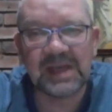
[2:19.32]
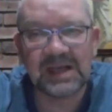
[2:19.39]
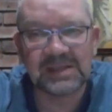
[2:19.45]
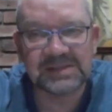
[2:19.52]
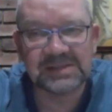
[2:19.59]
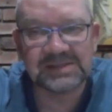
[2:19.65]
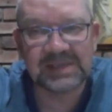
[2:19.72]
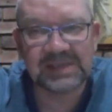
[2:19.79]

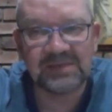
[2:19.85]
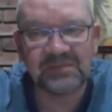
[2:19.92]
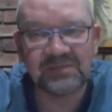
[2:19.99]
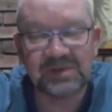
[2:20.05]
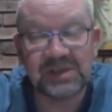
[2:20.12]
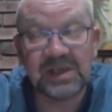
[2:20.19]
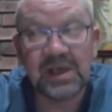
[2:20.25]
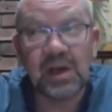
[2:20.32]
health and
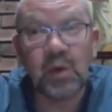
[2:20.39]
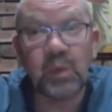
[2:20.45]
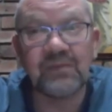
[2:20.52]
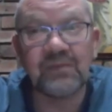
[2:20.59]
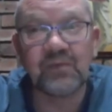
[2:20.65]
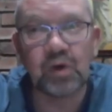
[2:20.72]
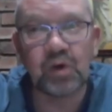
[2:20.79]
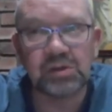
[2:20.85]
safety,
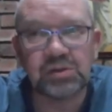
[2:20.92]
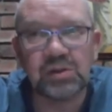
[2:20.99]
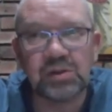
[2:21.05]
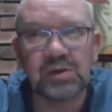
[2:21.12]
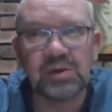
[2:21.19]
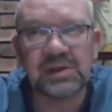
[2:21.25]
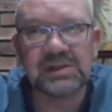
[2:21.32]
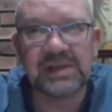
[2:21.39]
we've got to
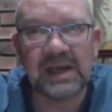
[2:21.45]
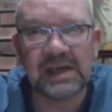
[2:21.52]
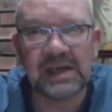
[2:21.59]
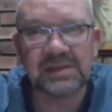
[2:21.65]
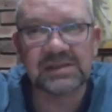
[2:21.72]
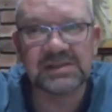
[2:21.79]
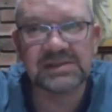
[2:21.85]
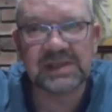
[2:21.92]
look at the
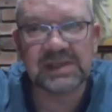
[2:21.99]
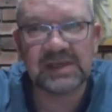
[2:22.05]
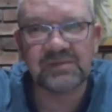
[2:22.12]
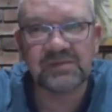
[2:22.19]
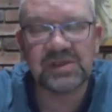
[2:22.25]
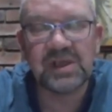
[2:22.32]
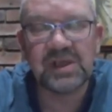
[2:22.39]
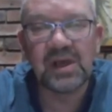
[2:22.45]
health and
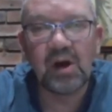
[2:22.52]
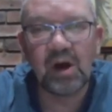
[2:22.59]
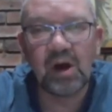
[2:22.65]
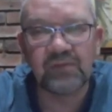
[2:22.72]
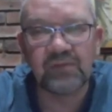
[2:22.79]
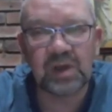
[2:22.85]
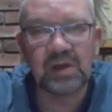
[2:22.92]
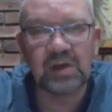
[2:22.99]
safety
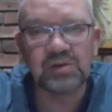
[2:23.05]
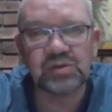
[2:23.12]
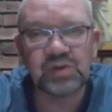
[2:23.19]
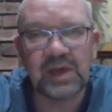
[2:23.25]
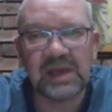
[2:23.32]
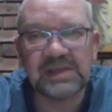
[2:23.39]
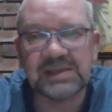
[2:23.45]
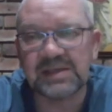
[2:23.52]
of close
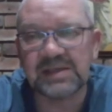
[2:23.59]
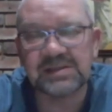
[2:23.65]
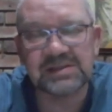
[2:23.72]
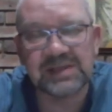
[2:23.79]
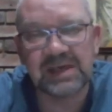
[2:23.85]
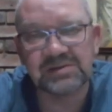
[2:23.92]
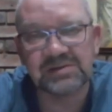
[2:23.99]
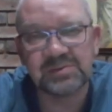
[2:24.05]
to
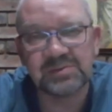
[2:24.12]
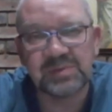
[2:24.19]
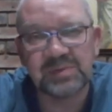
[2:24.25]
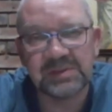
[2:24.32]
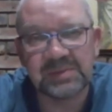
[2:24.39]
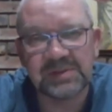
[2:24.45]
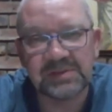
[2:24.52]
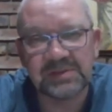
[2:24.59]
800,000
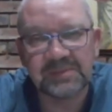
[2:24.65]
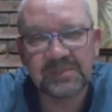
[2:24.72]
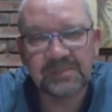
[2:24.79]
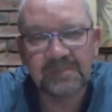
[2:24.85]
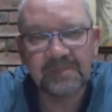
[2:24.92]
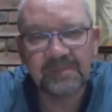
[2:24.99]
people. Yeah.